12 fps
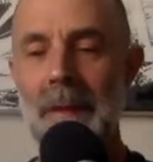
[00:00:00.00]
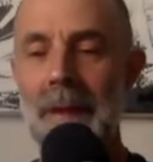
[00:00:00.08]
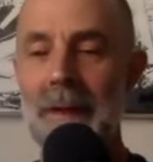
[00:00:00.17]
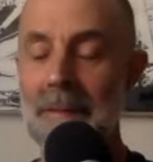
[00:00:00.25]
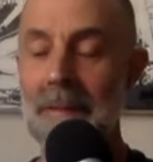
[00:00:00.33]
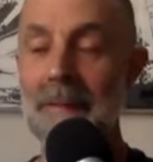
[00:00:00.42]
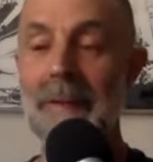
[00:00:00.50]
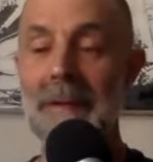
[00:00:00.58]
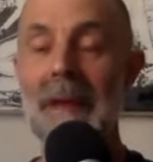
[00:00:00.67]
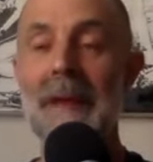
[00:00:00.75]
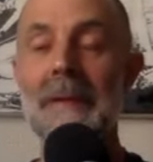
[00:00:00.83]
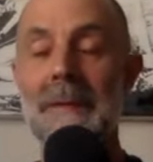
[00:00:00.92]
and
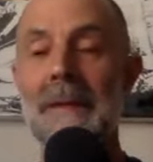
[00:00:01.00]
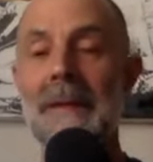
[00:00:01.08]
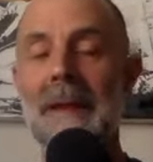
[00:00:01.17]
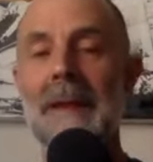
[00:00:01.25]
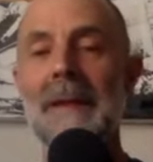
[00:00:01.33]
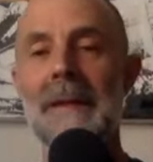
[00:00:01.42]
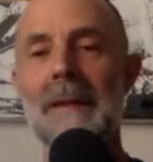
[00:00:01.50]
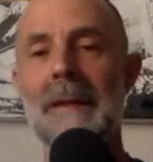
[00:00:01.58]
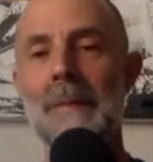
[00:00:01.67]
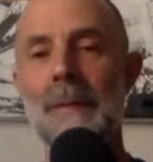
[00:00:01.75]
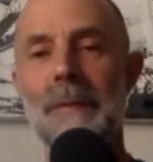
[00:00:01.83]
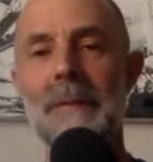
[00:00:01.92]
get a
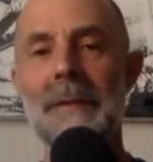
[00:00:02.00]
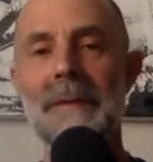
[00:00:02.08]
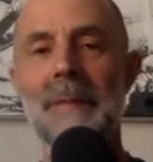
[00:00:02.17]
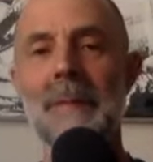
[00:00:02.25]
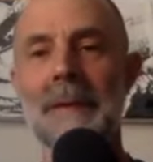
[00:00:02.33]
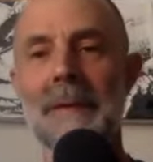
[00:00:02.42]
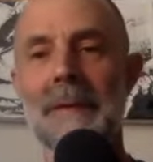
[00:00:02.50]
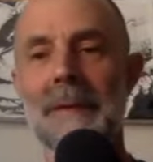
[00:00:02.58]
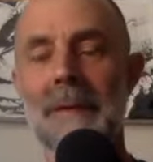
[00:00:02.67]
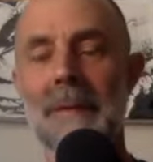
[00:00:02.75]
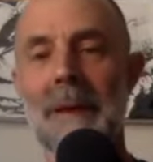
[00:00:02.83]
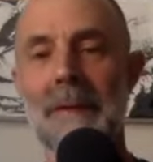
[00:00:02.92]
little more disciplined
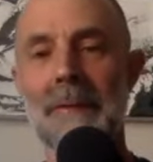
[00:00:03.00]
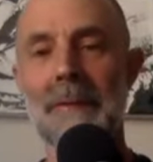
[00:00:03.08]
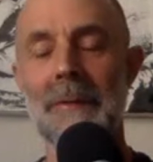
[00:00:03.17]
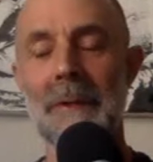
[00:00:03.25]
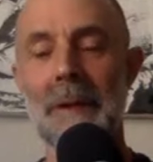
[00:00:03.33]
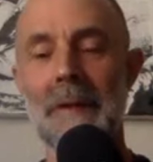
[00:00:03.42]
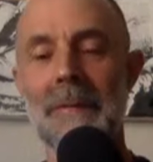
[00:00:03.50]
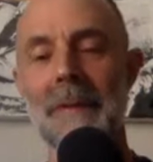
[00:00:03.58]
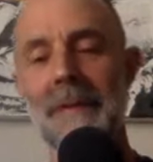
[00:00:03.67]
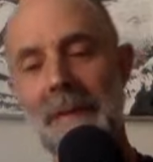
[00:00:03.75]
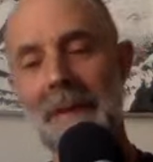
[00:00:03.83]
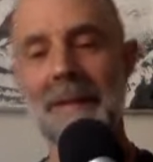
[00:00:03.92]
about doing it.
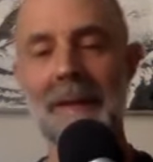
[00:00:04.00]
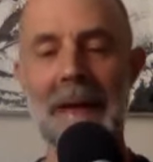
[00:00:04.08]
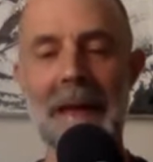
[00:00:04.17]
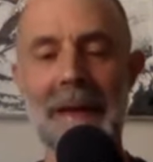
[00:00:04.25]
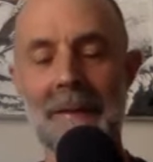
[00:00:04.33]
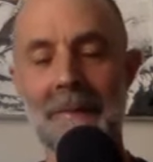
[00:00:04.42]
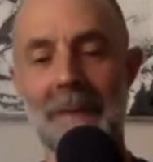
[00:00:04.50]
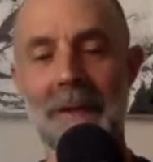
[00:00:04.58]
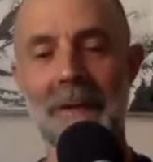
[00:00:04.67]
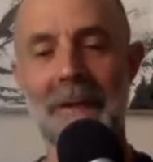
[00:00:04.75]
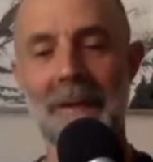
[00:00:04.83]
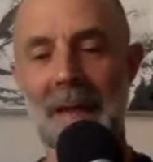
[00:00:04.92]
Once you get the hang of it,
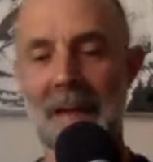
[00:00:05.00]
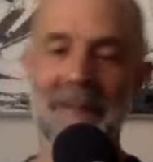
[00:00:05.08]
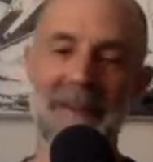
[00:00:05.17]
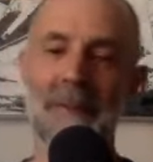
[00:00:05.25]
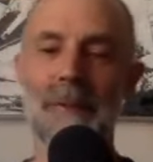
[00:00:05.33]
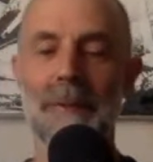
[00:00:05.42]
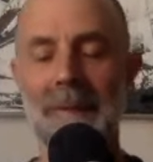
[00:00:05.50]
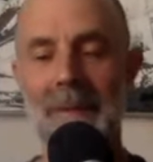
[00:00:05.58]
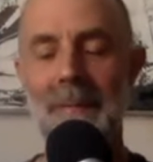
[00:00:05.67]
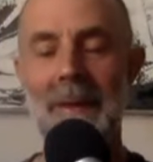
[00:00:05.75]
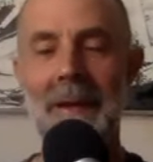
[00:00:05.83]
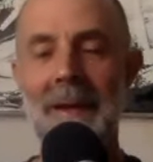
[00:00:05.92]
and of course
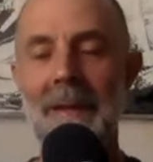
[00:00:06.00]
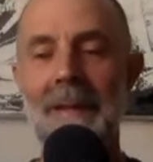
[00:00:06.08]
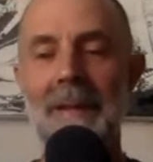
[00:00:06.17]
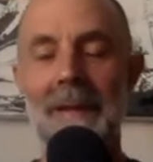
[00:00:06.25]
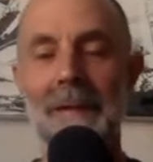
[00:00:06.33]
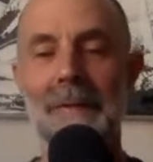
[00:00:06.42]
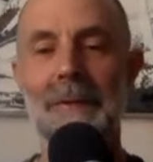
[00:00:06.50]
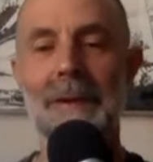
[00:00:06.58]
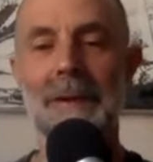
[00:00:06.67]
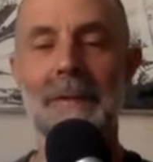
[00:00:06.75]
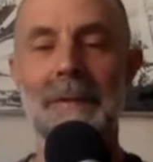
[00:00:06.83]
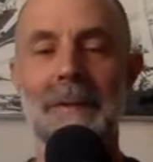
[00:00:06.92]
there's many other little
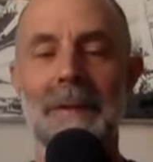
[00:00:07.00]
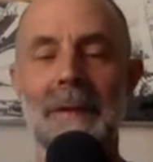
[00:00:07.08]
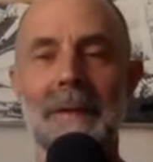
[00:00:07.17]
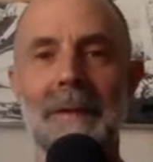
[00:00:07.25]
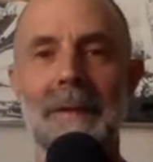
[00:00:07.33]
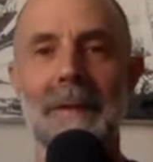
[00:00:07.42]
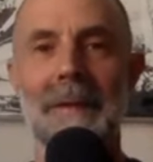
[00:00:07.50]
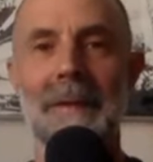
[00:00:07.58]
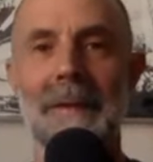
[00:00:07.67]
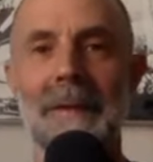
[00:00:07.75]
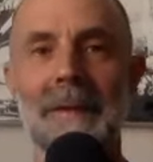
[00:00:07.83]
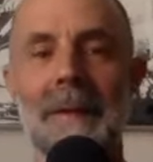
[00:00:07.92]
tricks.
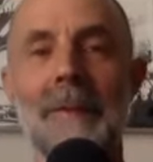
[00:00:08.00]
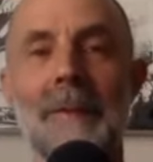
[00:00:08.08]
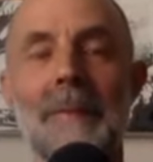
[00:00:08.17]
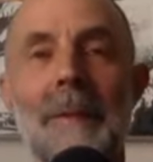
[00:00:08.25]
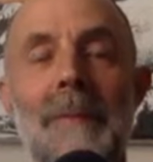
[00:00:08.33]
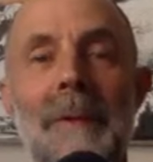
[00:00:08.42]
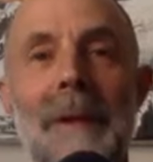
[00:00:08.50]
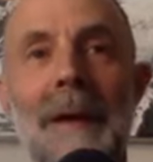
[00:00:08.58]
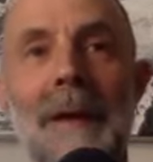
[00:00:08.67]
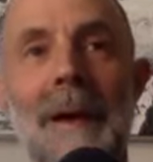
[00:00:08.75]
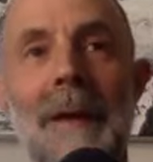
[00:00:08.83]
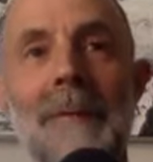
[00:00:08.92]
And the one when
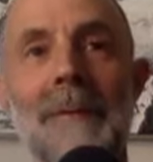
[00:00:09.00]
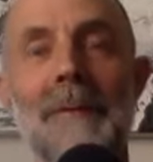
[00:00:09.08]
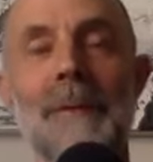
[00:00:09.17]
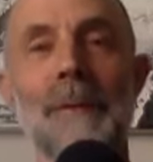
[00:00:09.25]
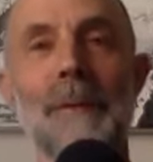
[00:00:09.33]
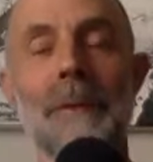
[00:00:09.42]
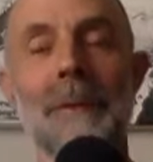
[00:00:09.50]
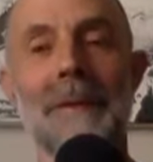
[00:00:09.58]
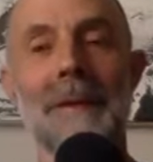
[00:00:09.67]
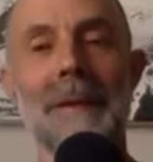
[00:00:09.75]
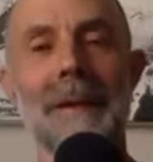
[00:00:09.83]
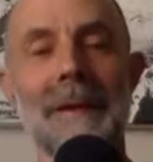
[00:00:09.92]
I was taught as
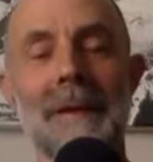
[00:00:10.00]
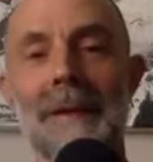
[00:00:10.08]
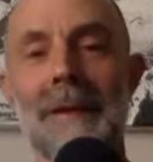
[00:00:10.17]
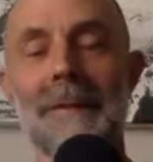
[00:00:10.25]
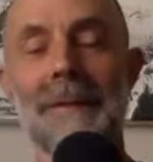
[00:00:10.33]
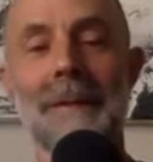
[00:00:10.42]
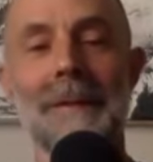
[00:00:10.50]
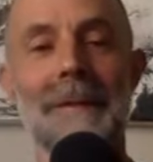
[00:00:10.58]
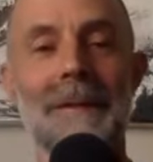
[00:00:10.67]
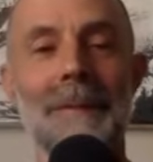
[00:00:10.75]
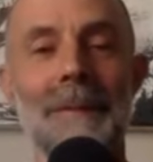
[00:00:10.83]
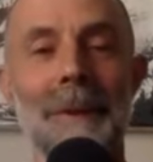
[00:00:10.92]
a kid, I never used to
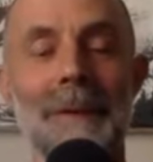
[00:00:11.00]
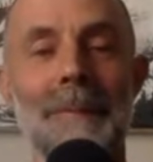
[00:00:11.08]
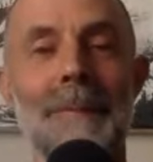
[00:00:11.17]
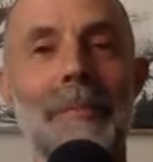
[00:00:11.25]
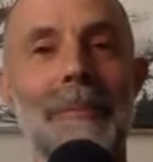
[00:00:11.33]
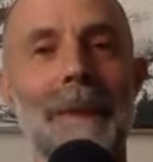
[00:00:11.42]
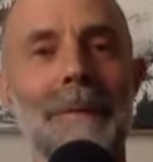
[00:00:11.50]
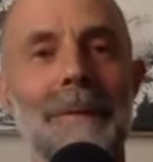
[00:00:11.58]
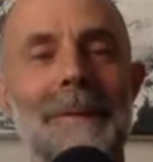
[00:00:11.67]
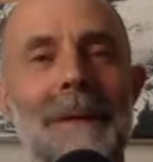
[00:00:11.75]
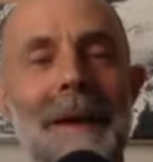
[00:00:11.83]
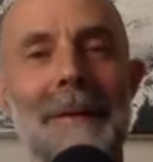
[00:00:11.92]
do it,
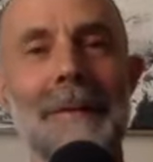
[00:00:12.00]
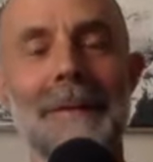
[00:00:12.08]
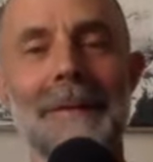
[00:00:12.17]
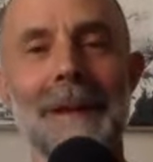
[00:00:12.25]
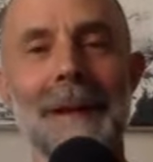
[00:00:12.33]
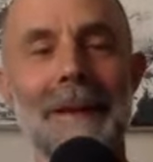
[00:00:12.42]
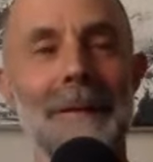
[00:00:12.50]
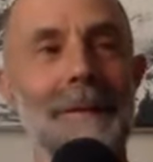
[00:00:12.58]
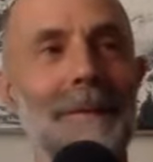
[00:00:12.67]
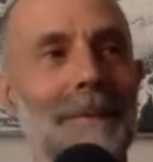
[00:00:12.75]
was count to 10.